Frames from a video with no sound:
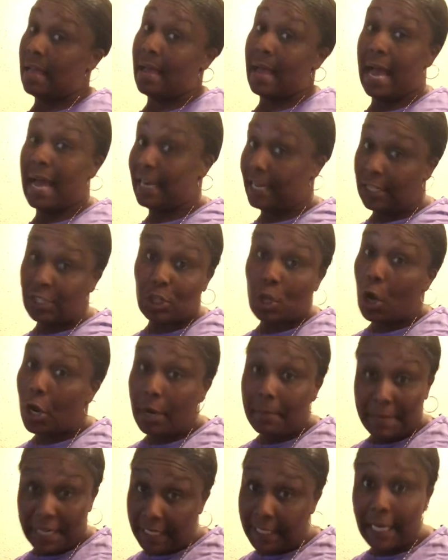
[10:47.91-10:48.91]
And it's going to
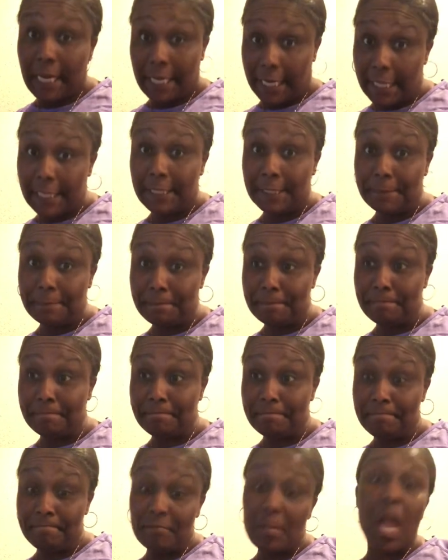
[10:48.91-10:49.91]
be done.
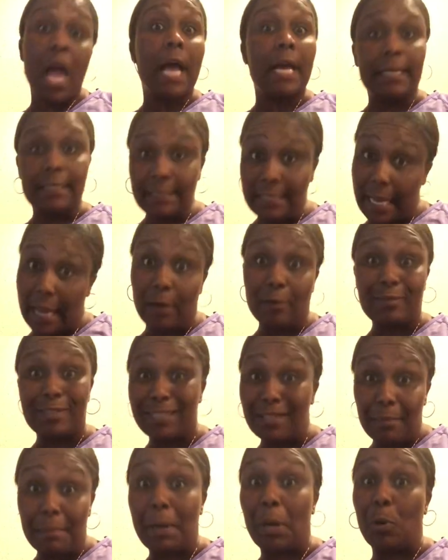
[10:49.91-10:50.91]
Down to
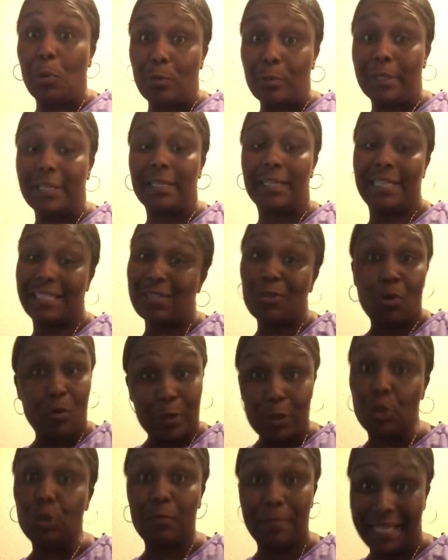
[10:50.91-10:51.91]
the bone. It's
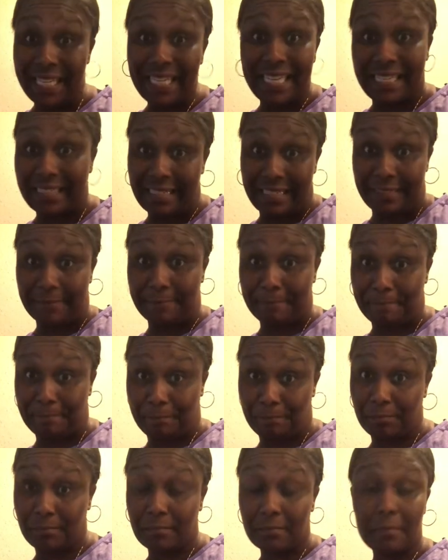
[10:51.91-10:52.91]
going to be done.
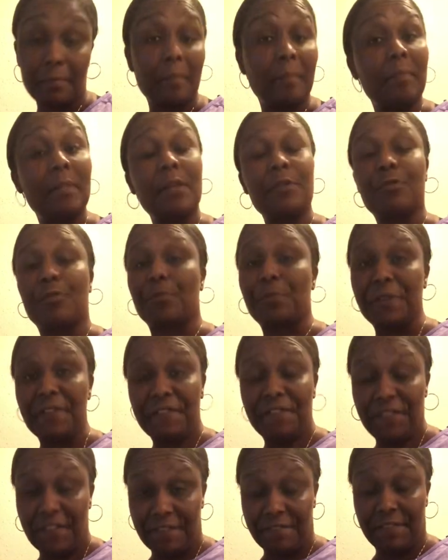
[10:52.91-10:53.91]

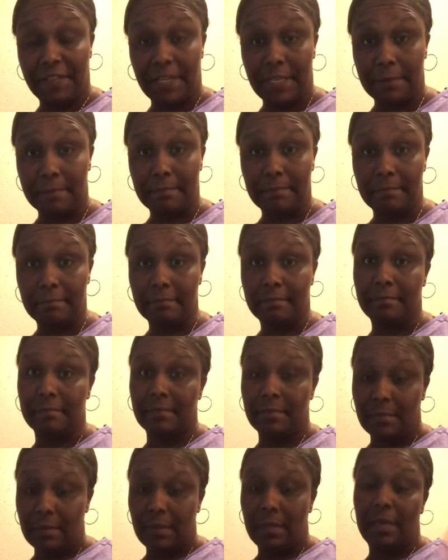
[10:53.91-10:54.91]
350
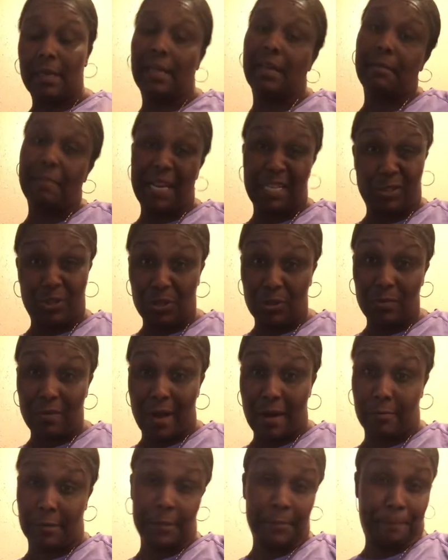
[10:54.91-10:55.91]
in about 2
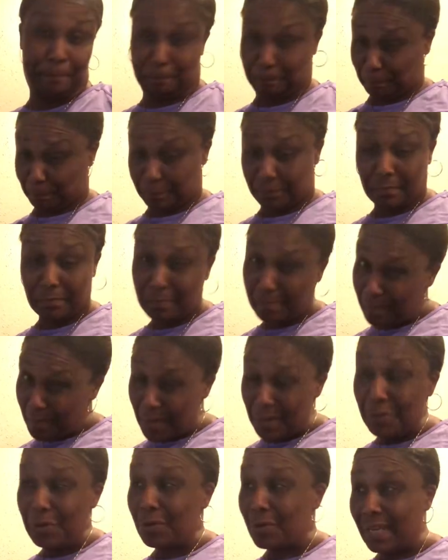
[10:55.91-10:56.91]
hours.
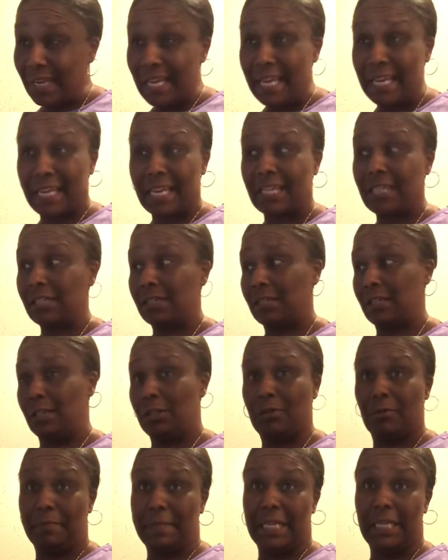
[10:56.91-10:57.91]
You can let it cook a
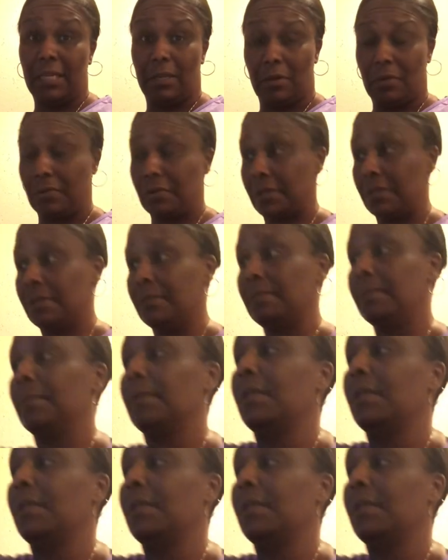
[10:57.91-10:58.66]
little bit longer